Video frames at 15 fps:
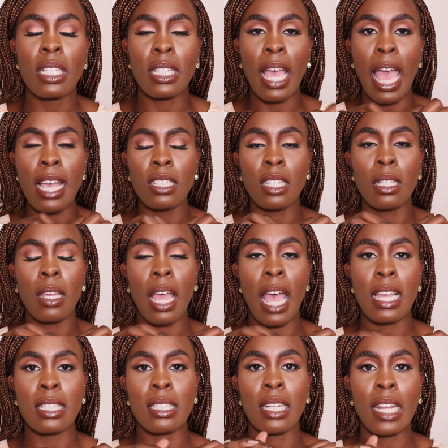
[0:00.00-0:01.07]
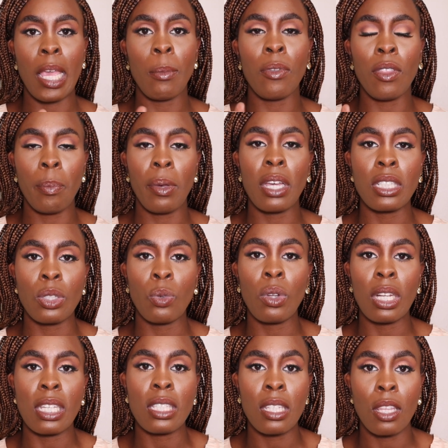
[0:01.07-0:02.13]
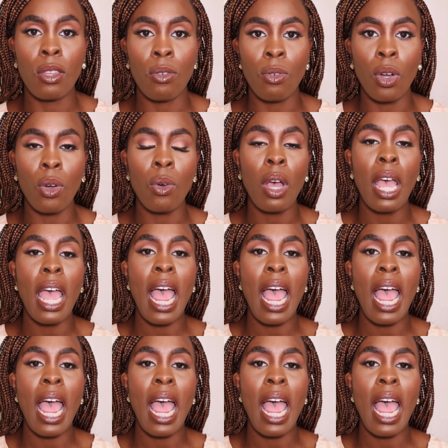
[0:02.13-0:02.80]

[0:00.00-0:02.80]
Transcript: it actually has the name of the person who listed the role,